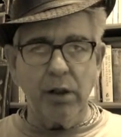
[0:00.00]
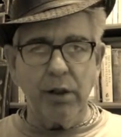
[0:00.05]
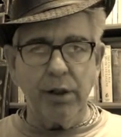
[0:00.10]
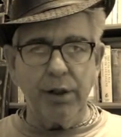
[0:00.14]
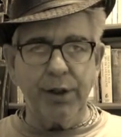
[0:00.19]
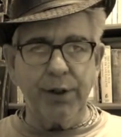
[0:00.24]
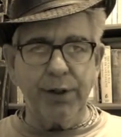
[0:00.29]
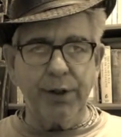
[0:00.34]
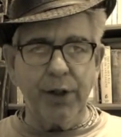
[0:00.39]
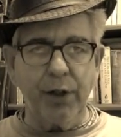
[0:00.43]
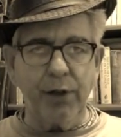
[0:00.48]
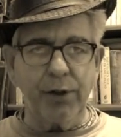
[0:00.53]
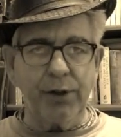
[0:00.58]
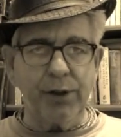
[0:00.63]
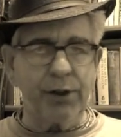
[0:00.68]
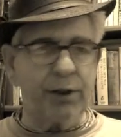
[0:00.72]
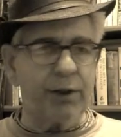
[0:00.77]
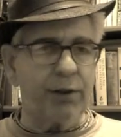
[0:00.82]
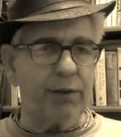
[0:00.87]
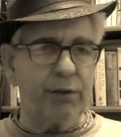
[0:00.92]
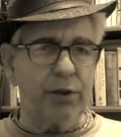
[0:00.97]
to the
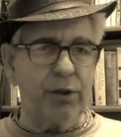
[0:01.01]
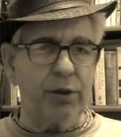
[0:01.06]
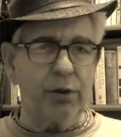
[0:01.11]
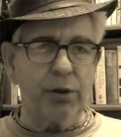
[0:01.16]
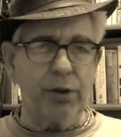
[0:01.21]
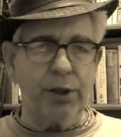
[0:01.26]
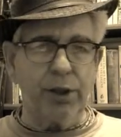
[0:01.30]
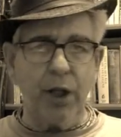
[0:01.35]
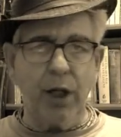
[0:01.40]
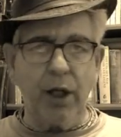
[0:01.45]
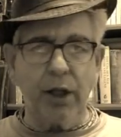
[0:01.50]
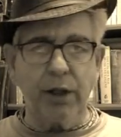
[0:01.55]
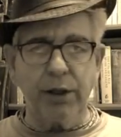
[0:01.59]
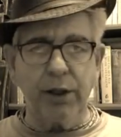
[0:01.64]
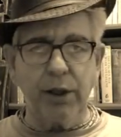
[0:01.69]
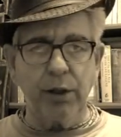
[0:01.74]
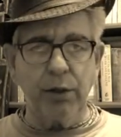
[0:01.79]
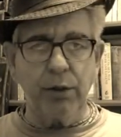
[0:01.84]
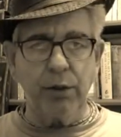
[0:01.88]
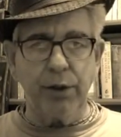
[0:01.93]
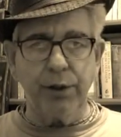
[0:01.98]
thousands of Jews
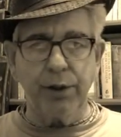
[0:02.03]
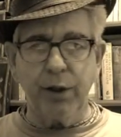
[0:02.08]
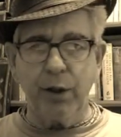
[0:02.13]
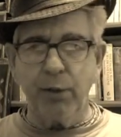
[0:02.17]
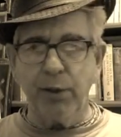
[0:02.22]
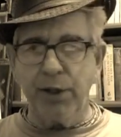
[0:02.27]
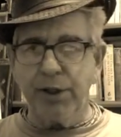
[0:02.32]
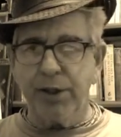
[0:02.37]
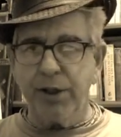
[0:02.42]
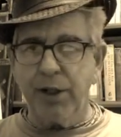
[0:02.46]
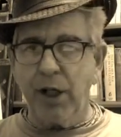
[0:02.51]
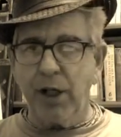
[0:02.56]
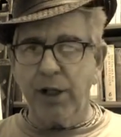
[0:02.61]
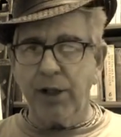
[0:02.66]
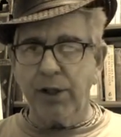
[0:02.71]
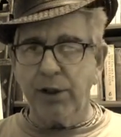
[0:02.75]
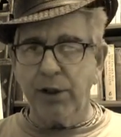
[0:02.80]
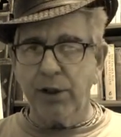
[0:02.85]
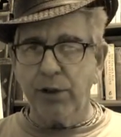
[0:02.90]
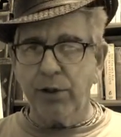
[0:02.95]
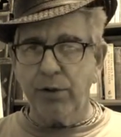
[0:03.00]
executed there by the
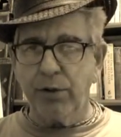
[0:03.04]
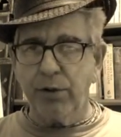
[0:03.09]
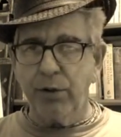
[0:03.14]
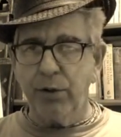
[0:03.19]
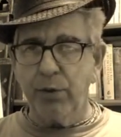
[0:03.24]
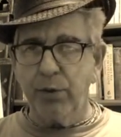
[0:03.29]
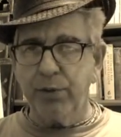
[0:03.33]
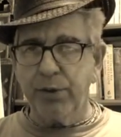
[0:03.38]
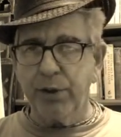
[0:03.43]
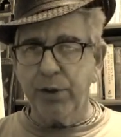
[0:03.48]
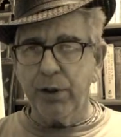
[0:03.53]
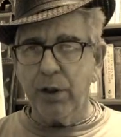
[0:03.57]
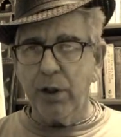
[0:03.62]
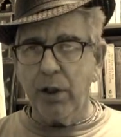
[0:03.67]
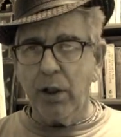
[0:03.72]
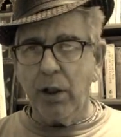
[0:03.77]
Nazi troops,